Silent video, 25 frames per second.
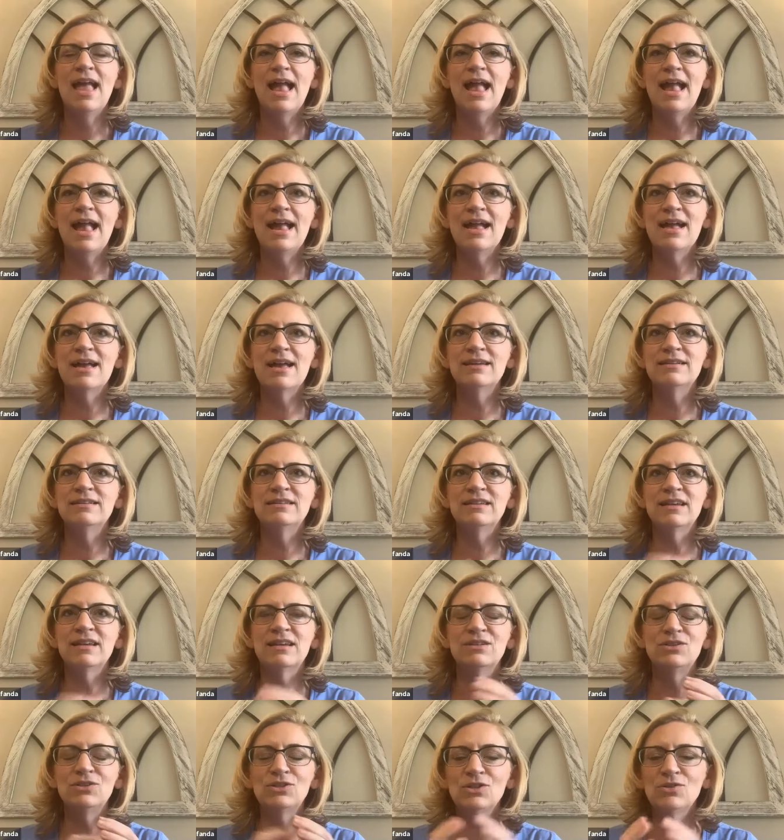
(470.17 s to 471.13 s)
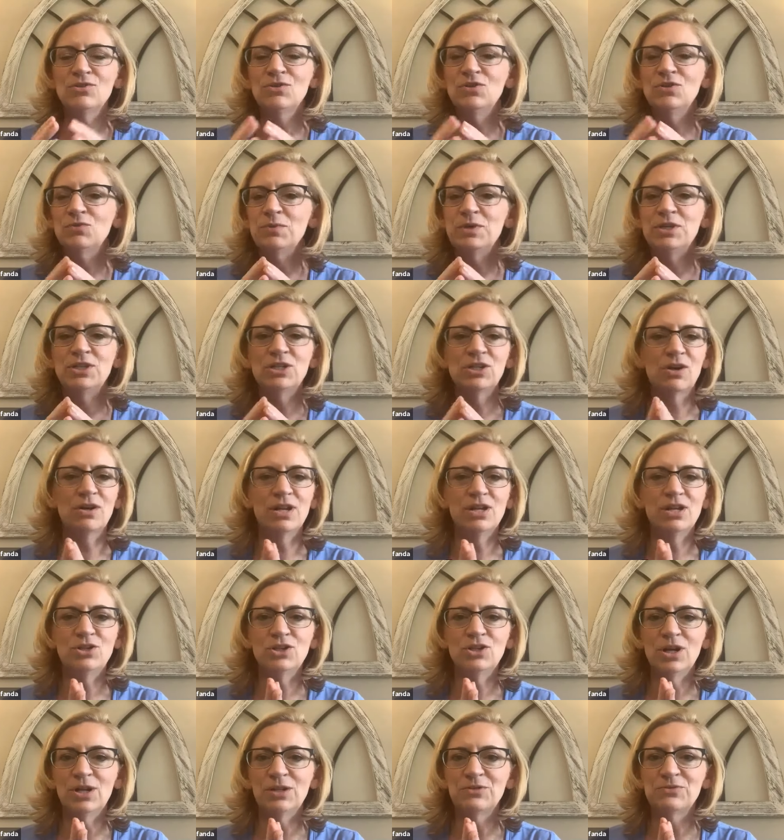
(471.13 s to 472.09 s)
And as soon as we started
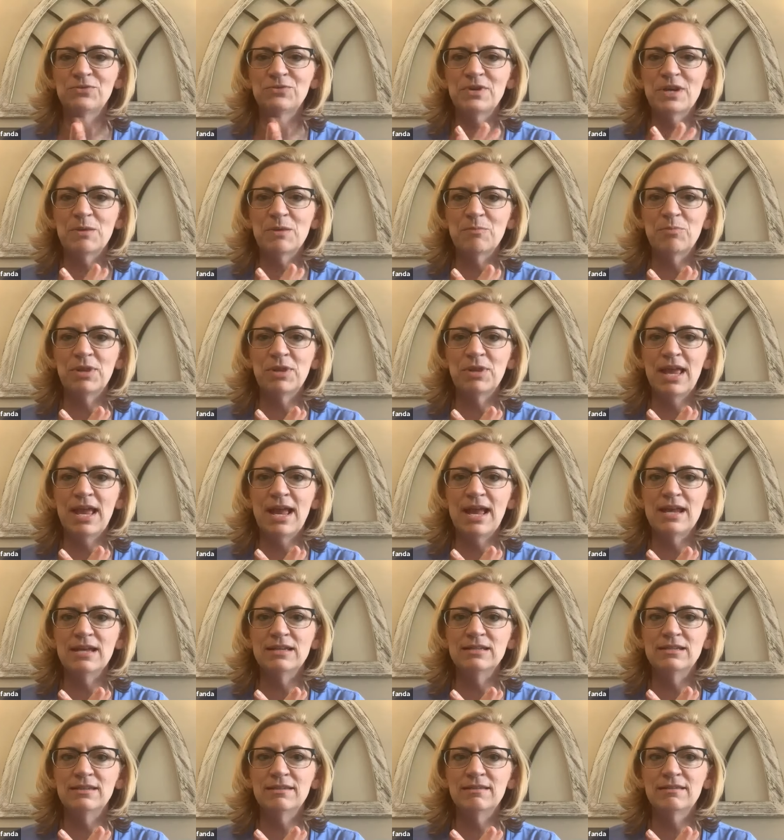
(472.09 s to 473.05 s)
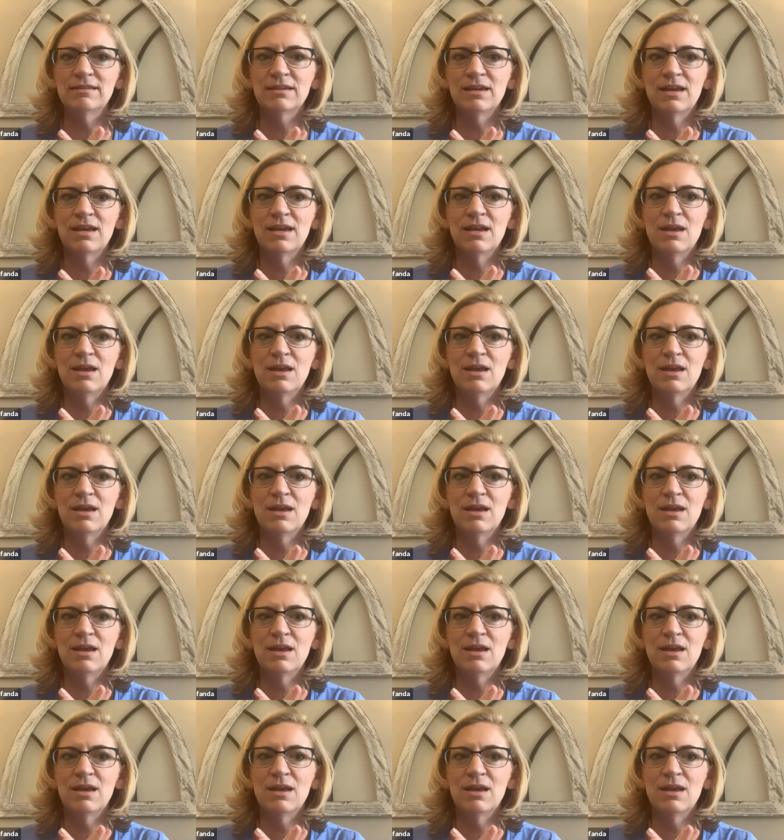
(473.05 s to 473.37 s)
sheltering in place,